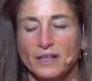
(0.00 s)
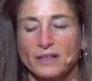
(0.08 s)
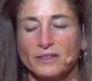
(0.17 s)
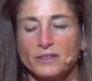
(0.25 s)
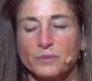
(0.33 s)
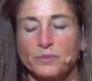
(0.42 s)

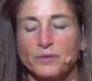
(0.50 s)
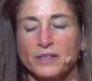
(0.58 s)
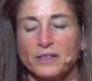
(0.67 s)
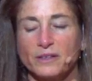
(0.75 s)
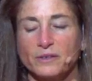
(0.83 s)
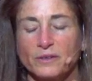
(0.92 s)
And just
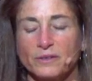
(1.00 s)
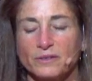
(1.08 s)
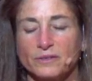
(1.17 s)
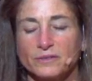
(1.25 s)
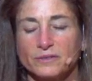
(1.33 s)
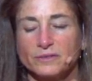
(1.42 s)
breathe.
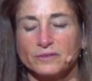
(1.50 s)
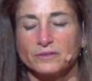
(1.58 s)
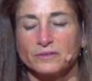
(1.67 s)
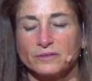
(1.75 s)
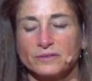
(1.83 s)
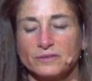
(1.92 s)

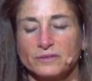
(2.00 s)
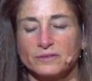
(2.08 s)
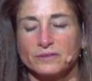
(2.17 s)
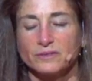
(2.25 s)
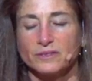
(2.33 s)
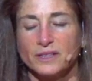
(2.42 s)

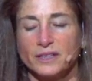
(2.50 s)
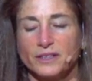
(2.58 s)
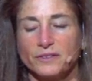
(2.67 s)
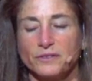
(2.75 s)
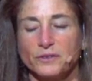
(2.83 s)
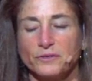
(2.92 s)
Take
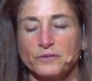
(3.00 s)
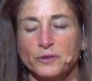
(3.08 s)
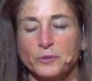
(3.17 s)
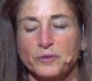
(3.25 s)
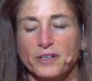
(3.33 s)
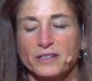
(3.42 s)
a few
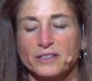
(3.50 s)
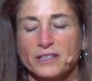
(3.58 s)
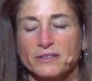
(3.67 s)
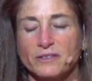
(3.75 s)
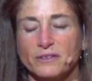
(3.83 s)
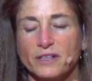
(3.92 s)
full breaths
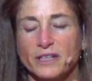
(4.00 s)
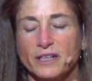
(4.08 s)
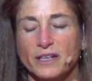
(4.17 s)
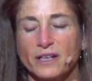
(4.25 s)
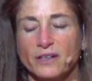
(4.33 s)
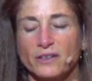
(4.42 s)
even right
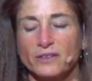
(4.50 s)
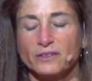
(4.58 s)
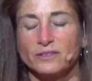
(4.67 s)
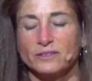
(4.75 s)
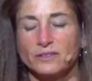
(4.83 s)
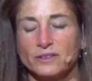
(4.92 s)
now,
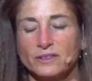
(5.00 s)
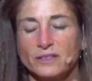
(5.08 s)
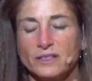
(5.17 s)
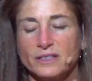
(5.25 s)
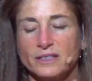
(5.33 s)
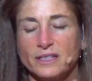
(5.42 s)

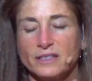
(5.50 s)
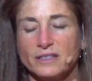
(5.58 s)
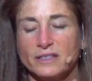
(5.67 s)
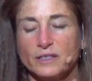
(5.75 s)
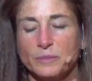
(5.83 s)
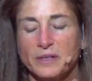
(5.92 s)
just to
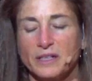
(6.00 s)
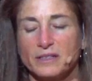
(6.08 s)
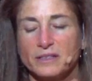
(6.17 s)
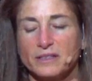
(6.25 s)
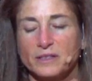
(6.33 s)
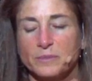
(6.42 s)
sense the
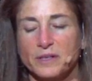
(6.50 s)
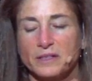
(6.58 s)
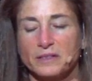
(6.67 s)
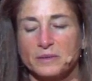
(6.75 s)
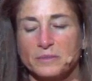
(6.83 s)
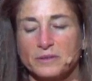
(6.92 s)
space that's
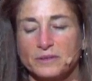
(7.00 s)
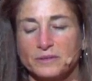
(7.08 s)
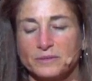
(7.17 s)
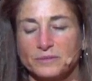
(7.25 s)
possible.